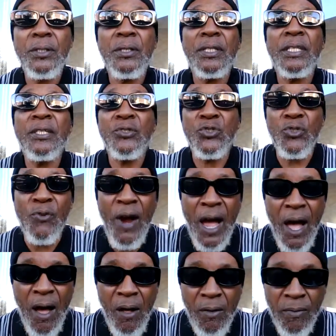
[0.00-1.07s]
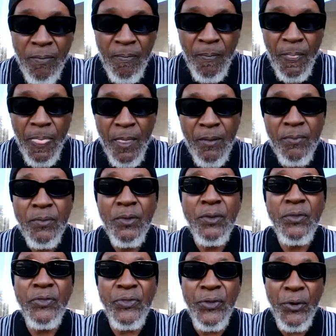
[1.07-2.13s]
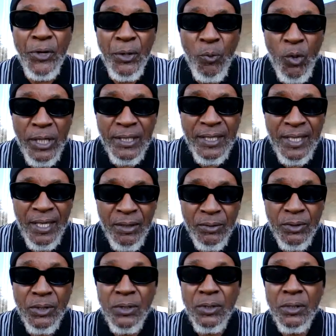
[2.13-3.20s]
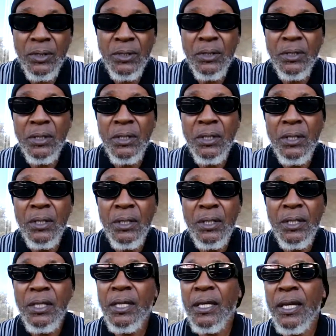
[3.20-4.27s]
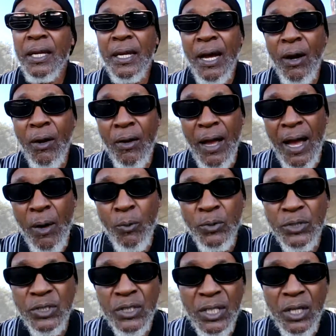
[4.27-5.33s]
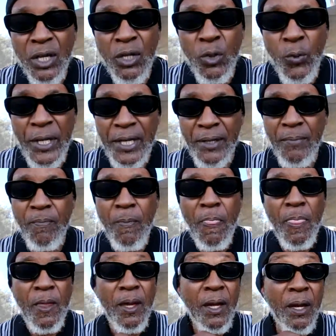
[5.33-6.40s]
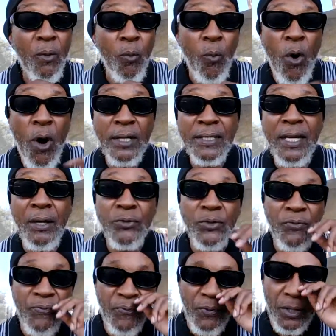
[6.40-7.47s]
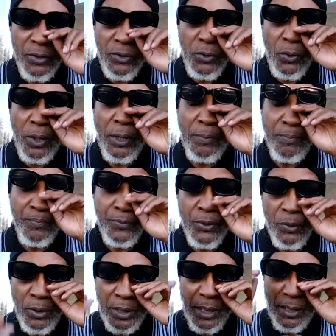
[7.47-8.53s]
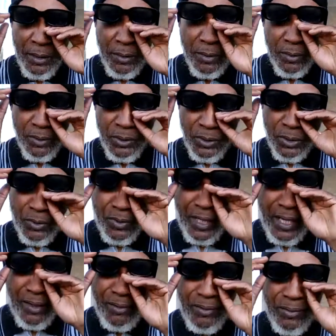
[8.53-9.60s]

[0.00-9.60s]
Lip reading: in trial, 31 counts, and I was acquitted and walked out the front door. Okay, so now